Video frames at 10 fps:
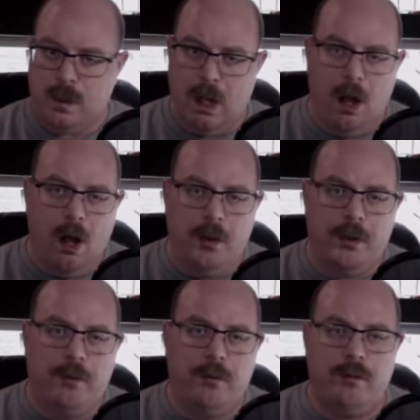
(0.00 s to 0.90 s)
All
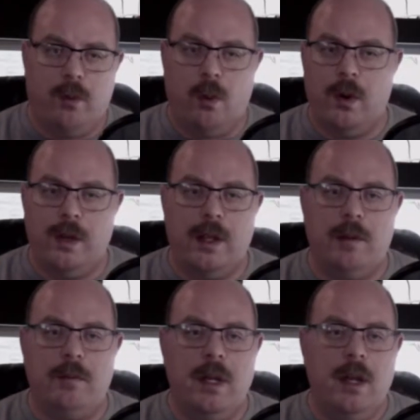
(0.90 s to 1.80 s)
4 of
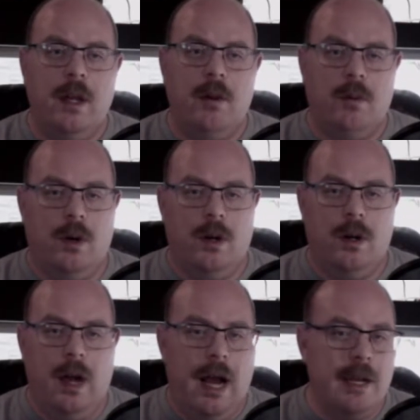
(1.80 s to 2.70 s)
them
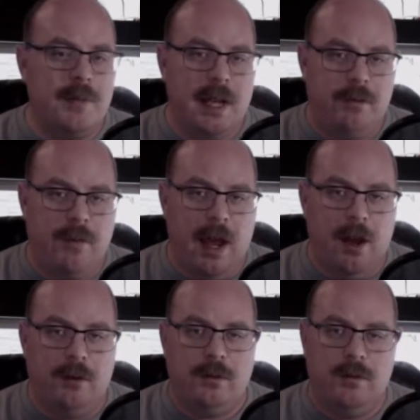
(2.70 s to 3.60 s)
were items I
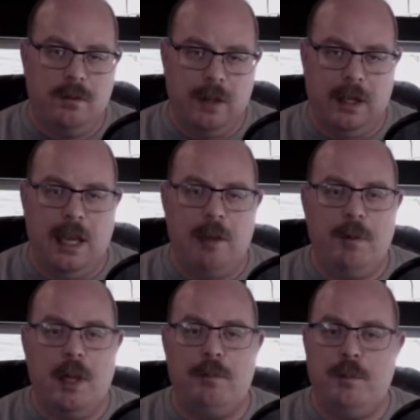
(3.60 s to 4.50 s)
found. It gave
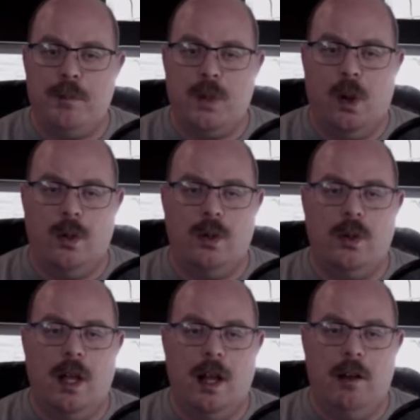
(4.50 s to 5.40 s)
me a
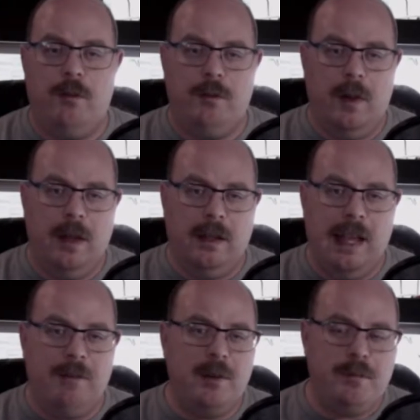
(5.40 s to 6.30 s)
total of
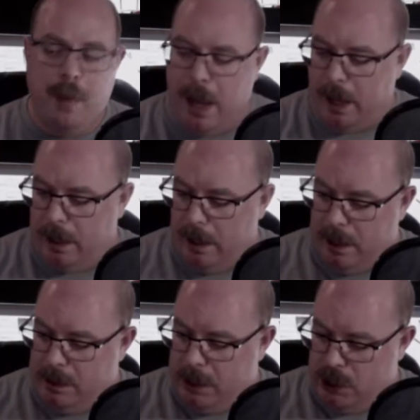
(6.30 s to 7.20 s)
11 PEC in
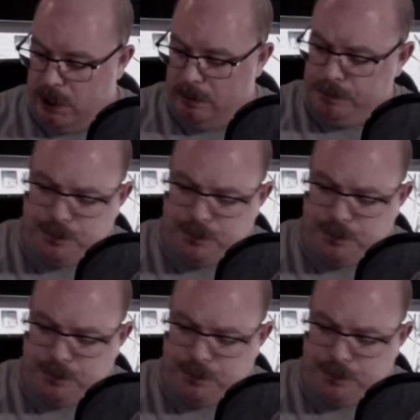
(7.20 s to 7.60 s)
addition.